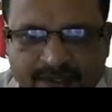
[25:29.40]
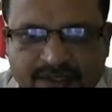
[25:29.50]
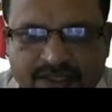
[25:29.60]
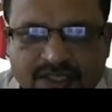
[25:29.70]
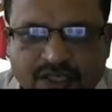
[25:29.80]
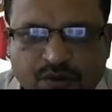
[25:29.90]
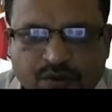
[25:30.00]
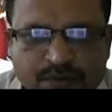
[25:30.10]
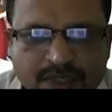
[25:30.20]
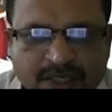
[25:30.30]
Gear
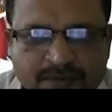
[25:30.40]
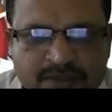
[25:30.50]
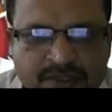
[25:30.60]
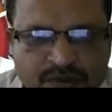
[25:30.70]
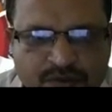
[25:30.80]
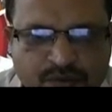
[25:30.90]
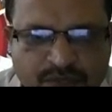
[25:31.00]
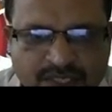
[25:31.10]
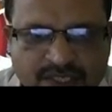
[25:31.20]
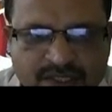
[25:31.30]
tooth becomes
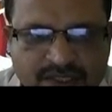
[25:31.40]
weak.